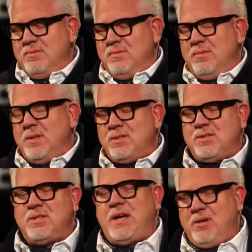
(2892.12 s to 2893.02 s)
the
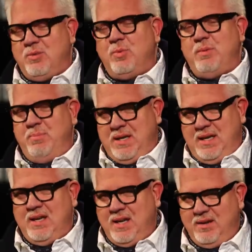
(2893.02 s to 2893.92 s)
cycle
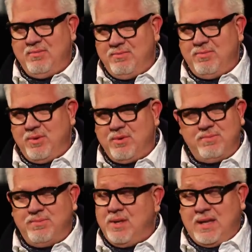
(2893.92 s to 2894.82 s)
repeating for
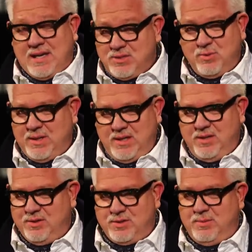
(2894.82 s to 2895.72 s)
the last 20
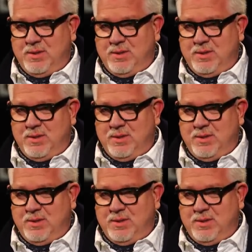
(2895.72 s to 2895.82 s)
years.